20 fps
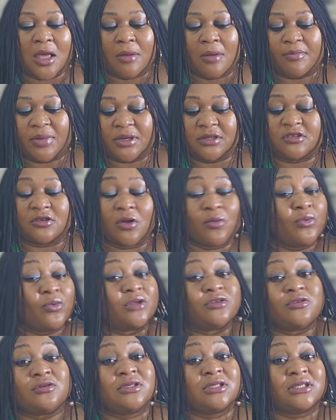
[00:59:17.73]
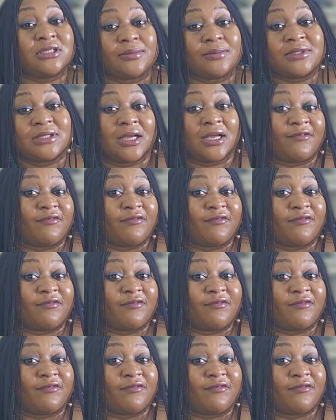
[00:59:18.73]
Bring someone to the top, a